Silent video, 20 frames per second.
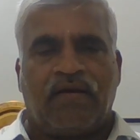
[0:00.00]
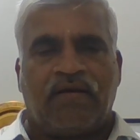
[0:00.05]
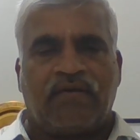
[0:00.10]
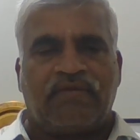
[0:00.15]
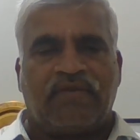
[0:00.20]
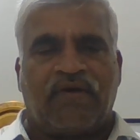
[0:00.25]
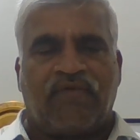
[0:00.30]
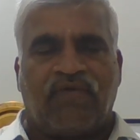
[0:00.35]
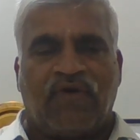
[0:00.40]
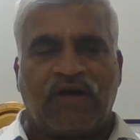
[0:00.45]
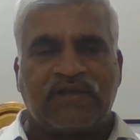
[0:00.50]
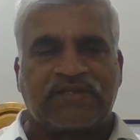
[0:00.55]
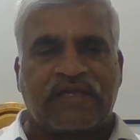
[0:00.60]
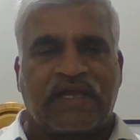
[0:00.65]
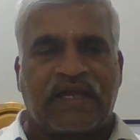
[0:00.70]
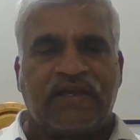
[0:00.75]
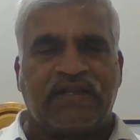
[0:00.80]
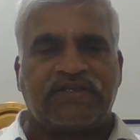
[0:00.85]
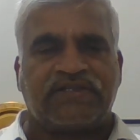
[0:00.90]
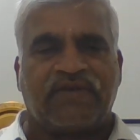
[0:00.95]
The worst
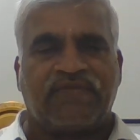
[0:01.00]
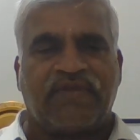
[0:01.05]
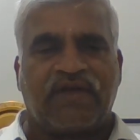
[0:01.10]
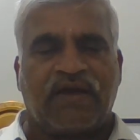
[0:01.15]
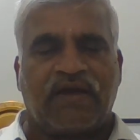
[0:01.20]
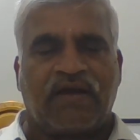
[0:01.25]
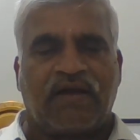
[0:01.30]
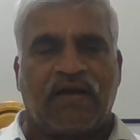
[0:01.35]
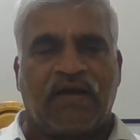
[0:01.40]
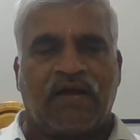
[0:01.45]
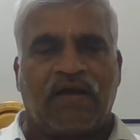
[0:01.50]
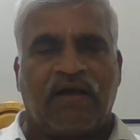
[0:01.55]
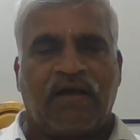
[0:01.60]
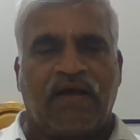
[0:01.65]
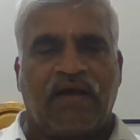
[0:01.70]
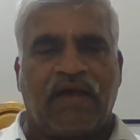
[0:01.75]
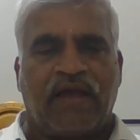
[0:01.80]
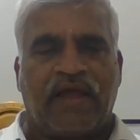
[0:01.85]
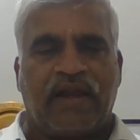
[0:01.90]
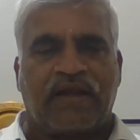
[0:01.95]
condition of the
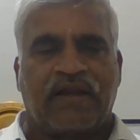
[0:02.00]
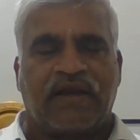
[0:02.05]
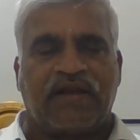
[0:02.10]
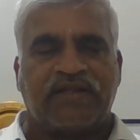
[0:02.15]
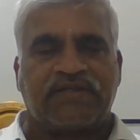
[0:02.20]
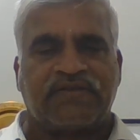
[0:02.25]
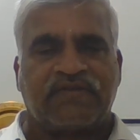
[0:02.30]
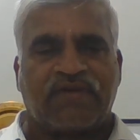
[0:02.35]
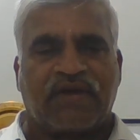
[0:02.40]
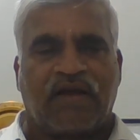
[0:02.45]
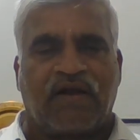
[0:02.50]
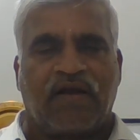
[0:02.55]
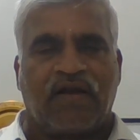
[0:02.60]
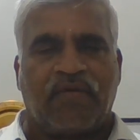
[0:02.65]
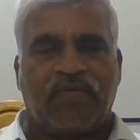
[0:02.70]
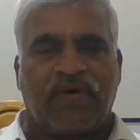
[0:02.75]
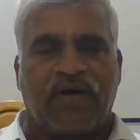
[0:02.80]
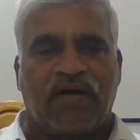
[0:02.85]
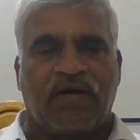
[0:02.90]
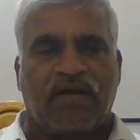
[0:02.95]
end condition of the
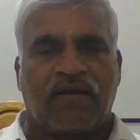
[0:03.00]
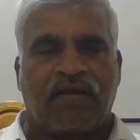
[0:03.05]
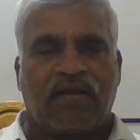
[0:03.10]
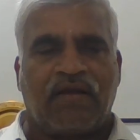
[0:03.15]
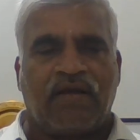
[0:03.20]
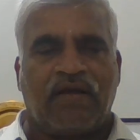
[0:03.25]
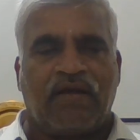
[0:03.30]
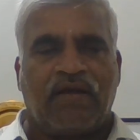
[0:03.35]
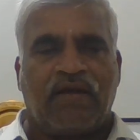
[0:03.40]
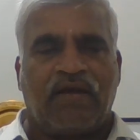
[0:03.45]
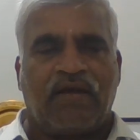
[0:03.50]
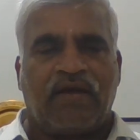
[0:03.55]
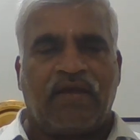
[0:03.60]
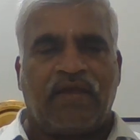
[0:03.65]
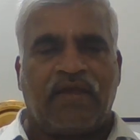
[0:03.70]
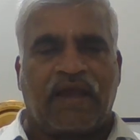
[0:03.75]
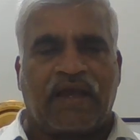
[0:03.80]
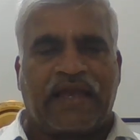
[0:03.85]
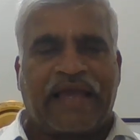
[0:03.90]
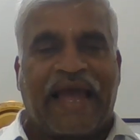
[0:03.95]
column are
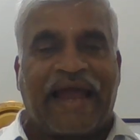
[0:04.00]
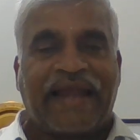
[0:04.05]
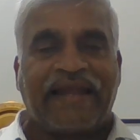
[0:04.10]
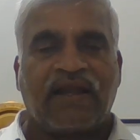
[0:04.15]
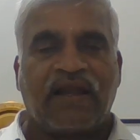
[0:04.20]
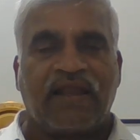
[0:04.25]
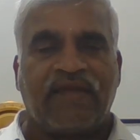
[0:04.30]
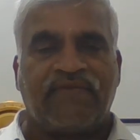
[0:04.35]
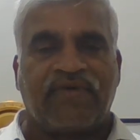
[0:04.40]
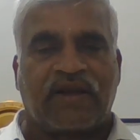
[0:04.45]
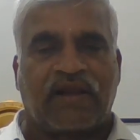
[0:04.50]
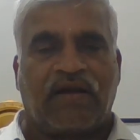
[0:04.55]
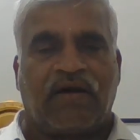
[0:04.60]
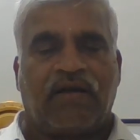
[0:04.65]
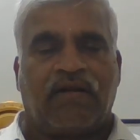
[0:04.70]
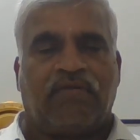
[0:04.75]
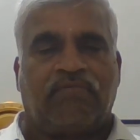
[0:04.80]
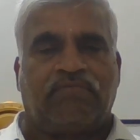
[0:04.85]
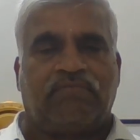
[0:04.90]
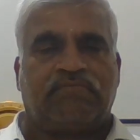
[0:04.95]
a cantilever column,